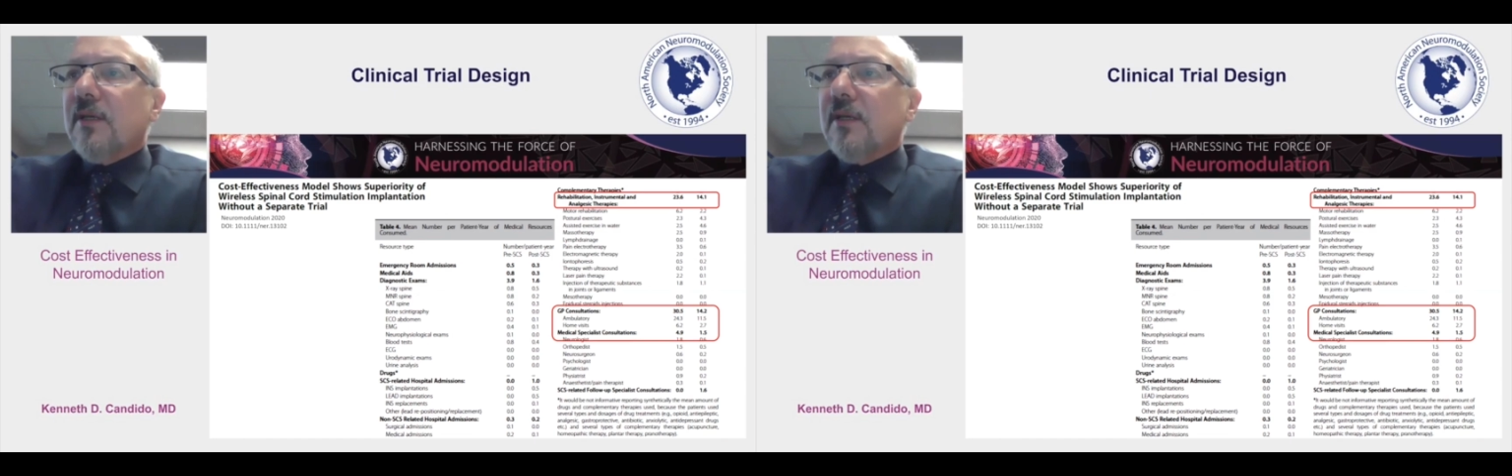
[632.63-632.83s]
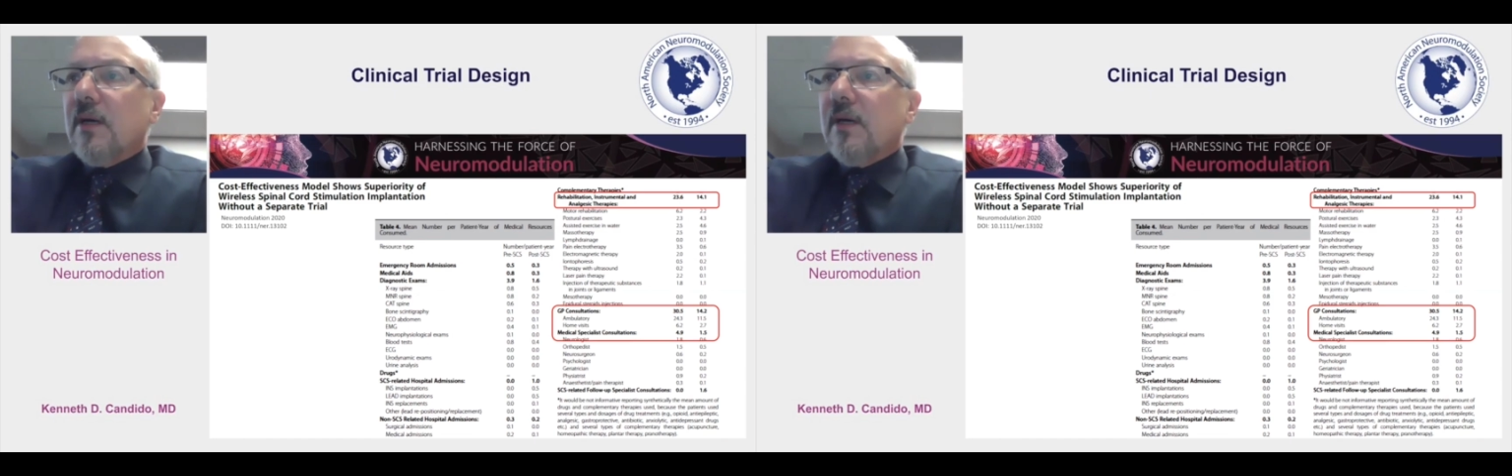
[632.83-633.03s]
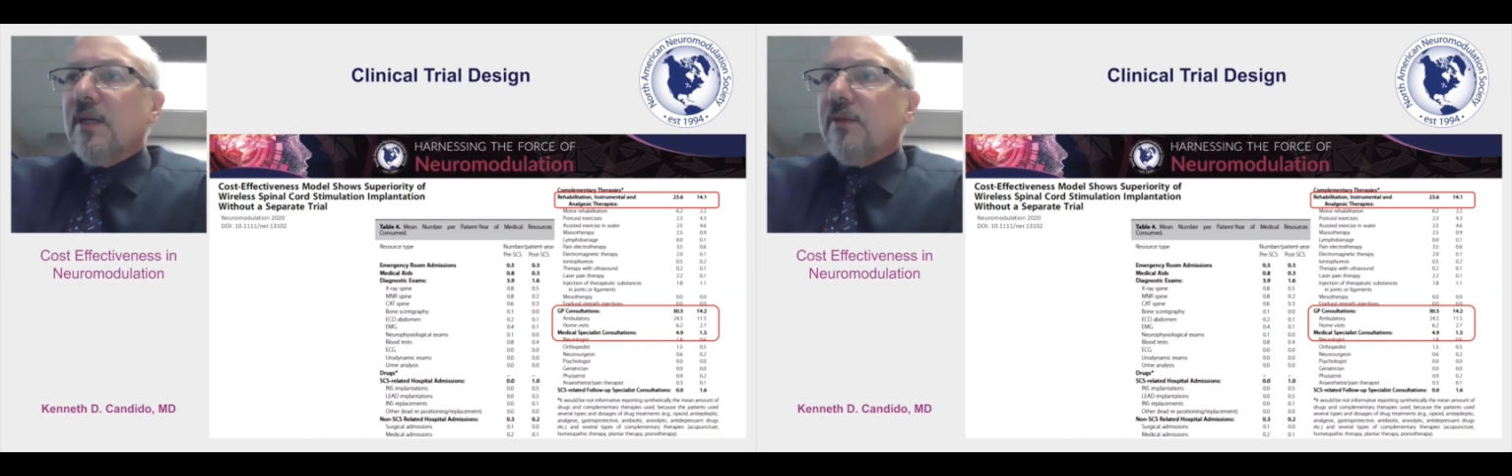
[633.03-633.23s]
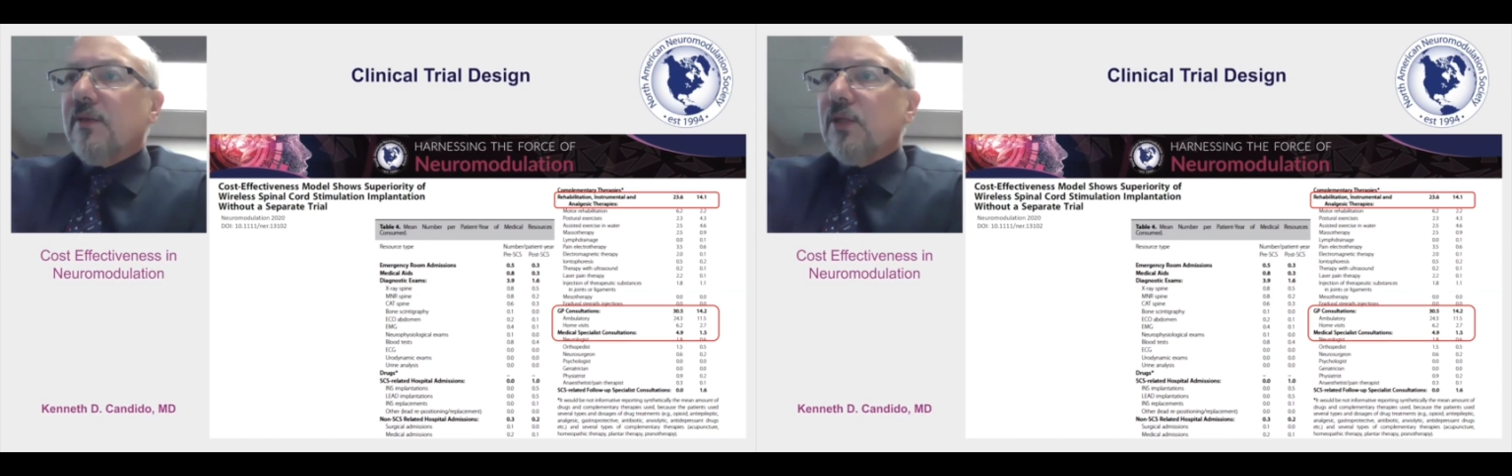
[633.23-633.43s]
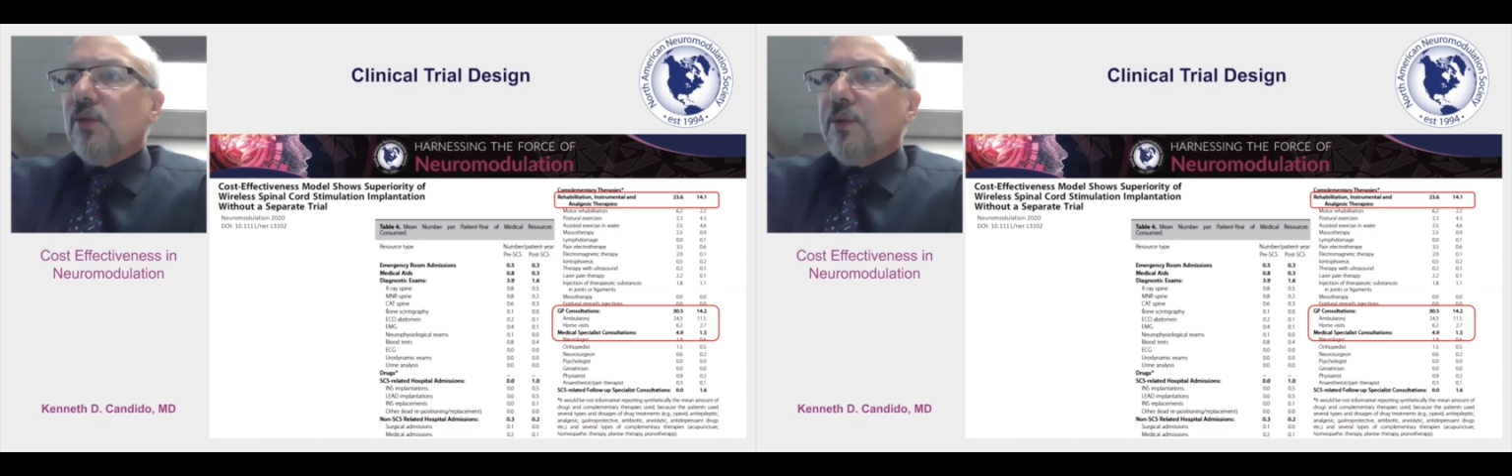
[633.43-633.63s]

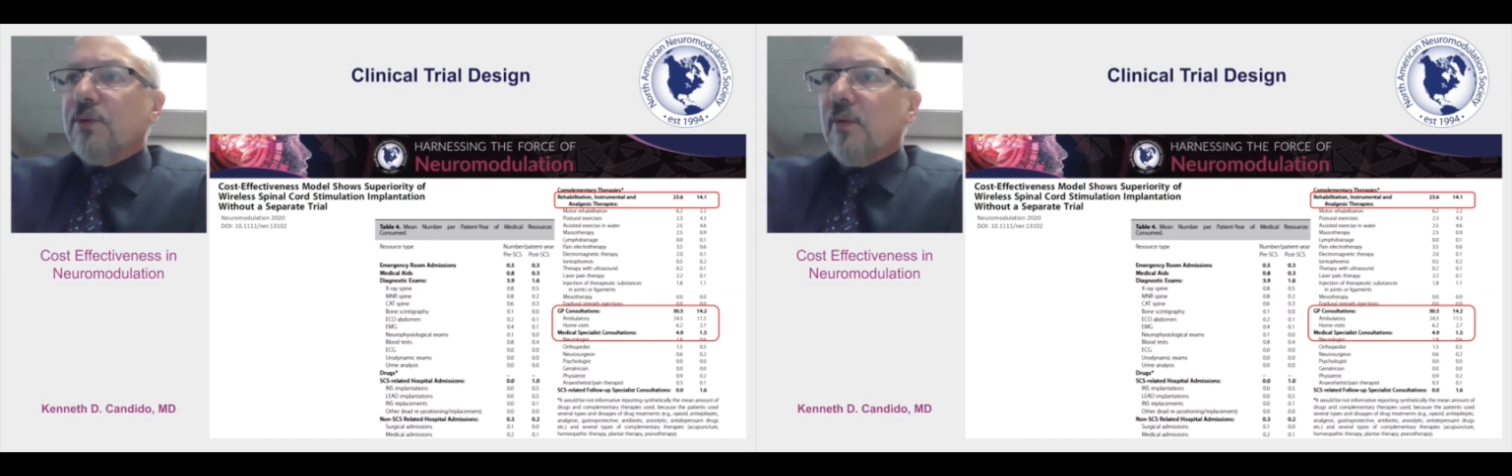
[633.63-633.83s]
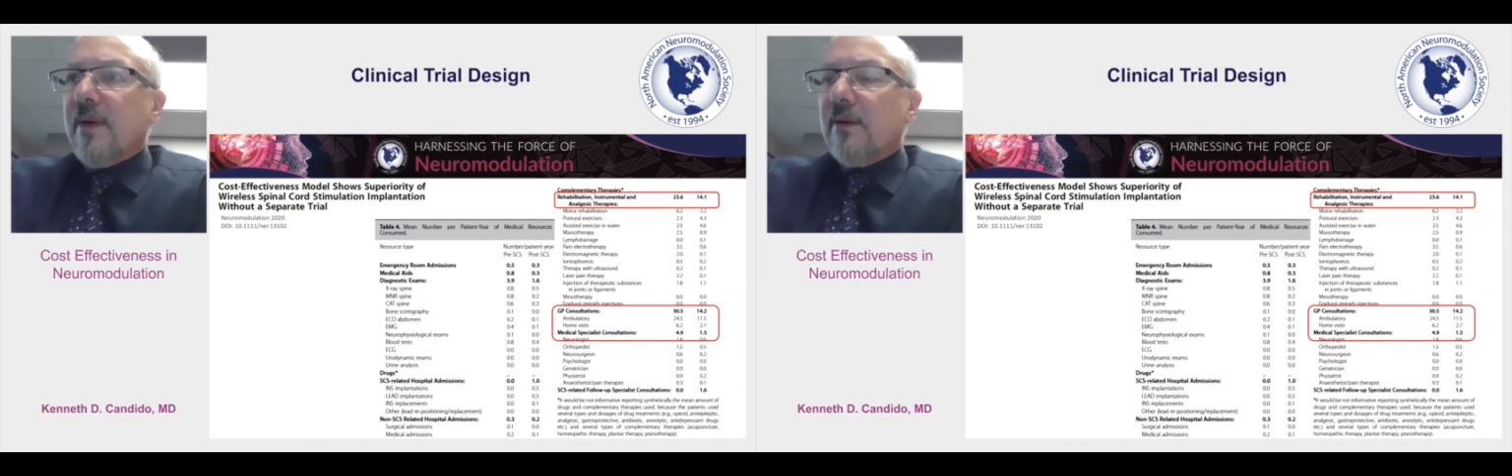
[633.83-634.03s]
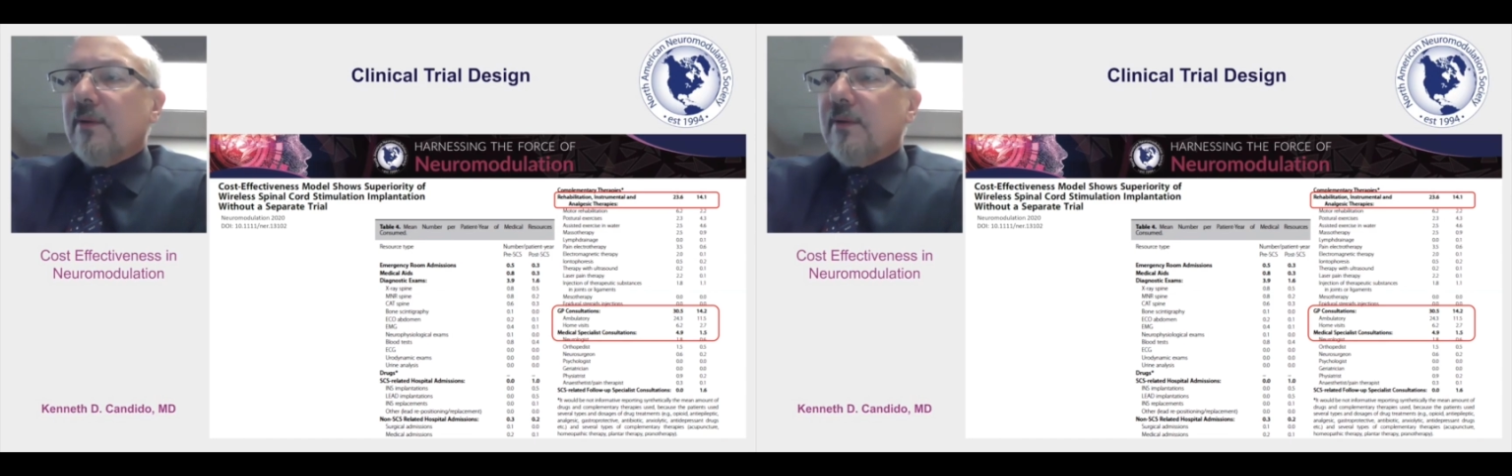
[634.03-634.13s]
individuals were about